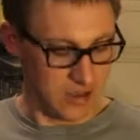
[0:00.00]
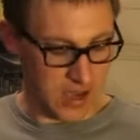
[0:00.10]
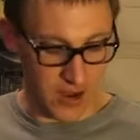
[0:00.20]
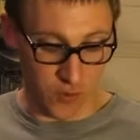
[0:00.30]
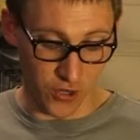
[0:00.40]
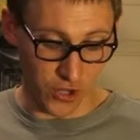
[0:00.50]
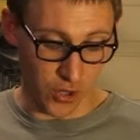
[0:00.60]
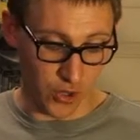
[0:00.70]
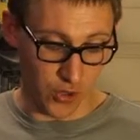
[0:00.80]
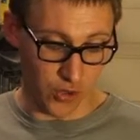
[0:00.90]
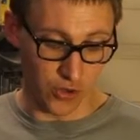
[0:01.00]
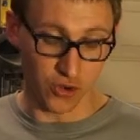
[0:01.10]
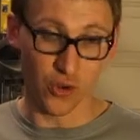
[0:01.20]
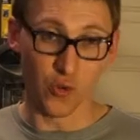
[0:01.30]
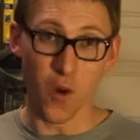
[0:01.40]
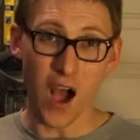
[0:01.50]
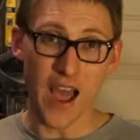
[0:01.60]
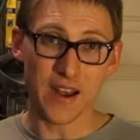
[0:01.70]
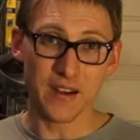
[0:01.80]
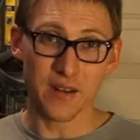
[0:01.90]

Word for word: I didn't want to go too white.